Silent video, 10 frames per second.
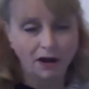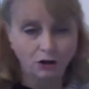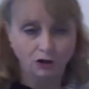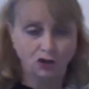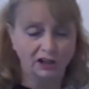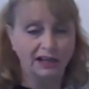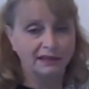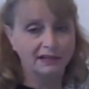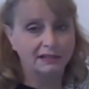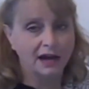everyone who
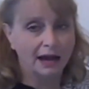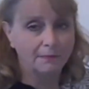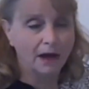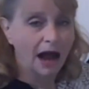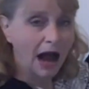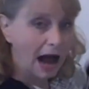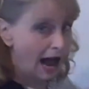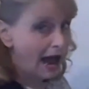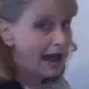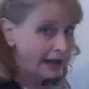took it this time,
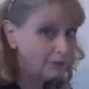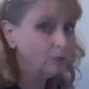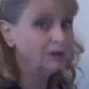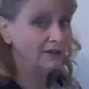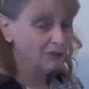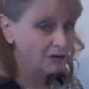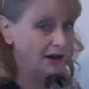I will